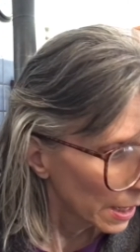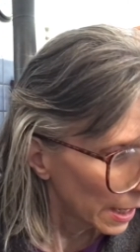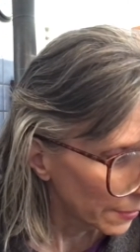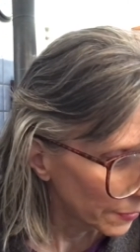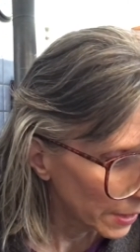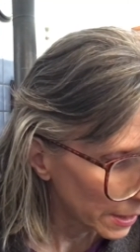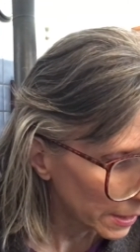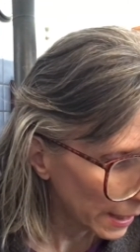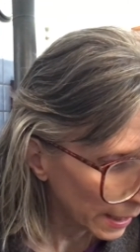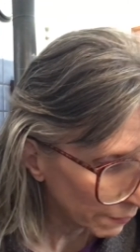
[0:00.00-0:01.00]
And then
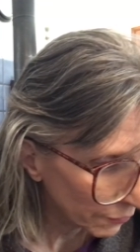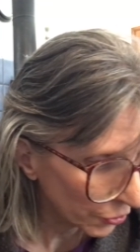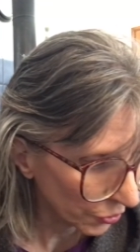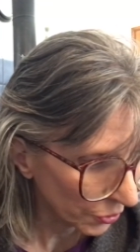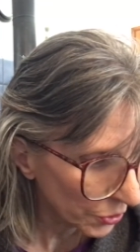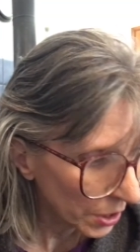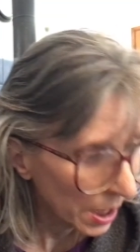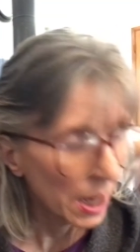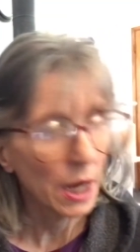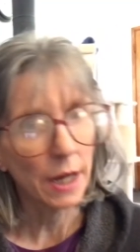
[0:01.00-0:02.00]
after
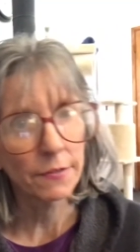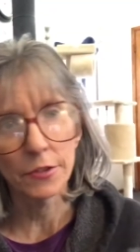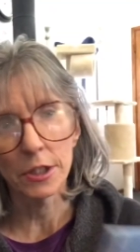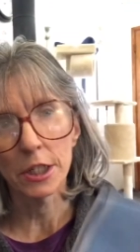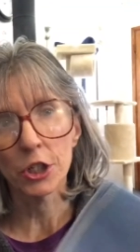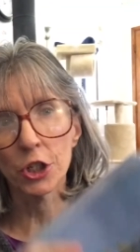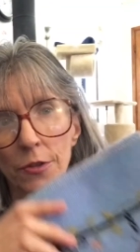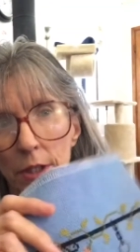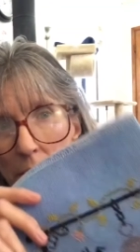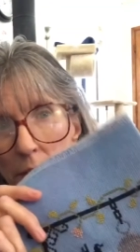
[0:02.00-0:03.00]
I finish
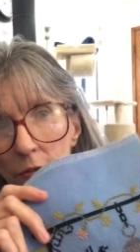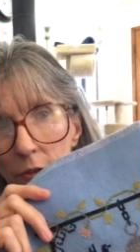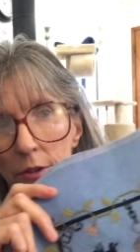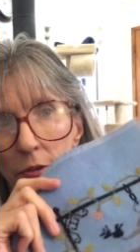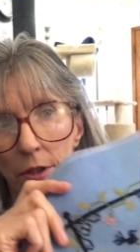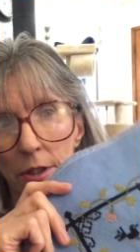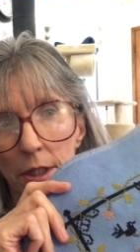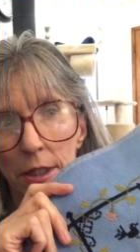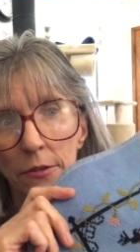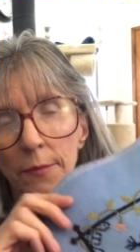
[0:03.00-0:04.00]
this on
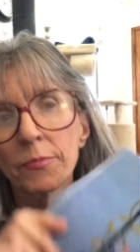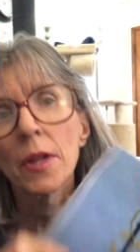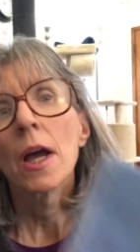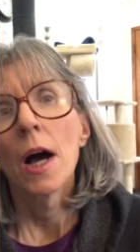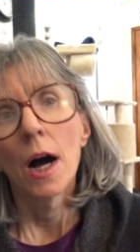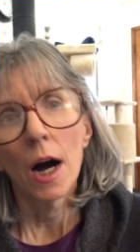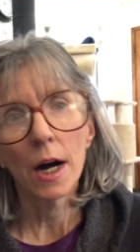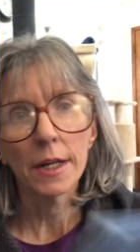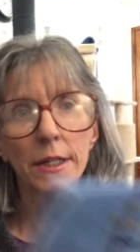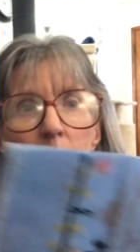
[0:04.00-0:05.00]
Sundays,
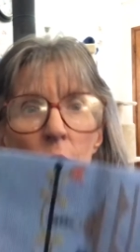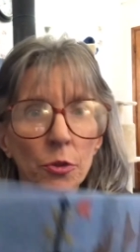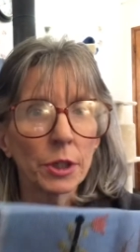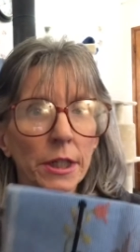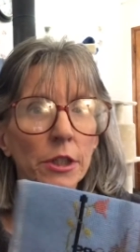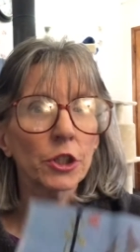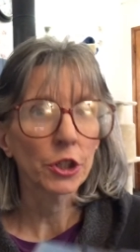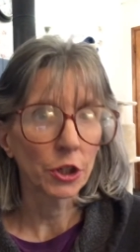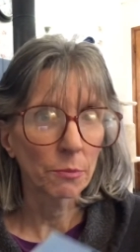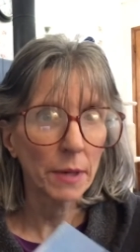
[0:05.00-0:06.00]
I am going to
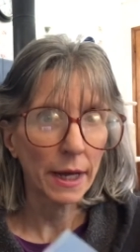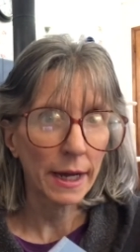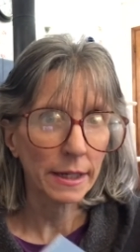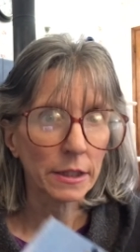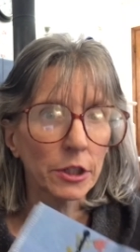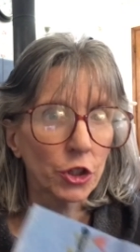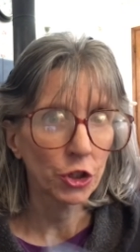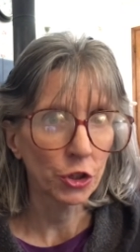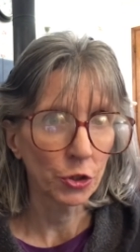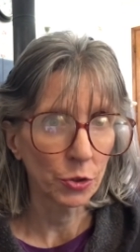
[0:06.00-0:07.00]
go back
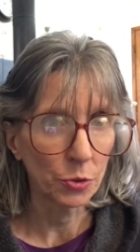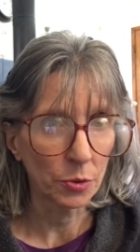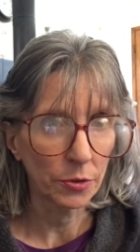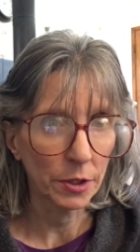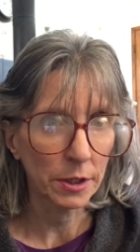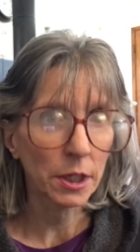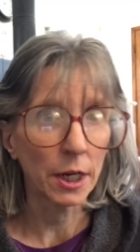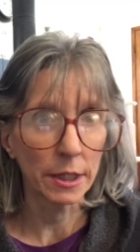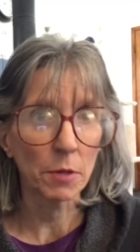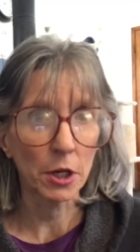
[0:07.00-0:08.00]
to the
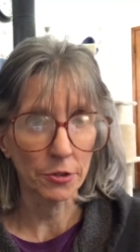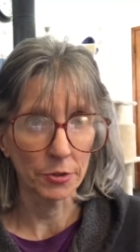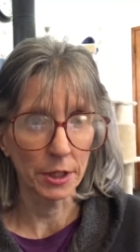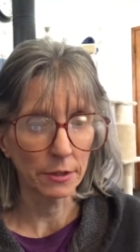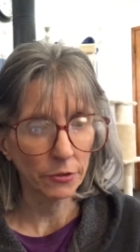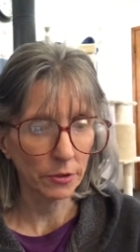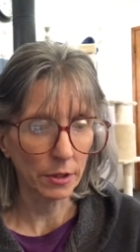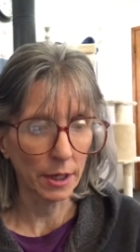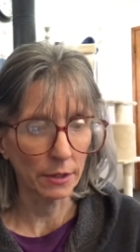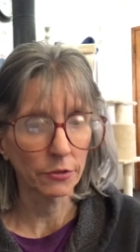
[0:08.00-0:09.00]
Tiny Modernist
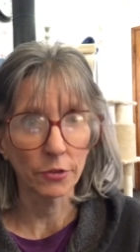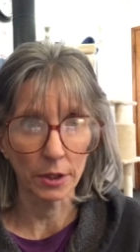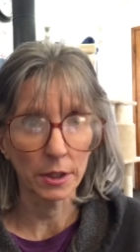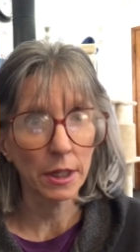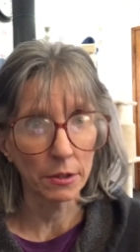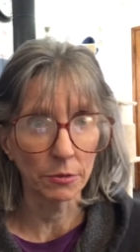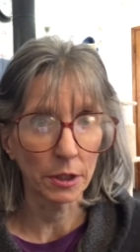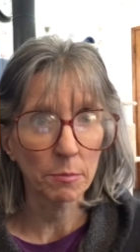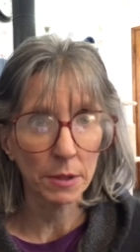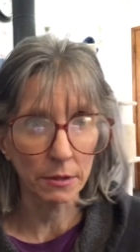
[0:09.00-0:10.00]
as Sunday only
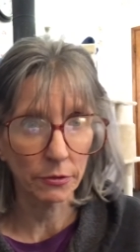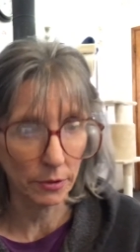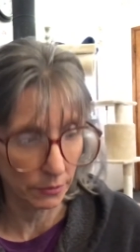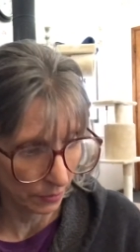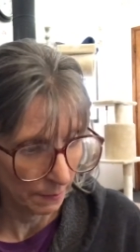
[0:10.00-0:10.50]
pieces.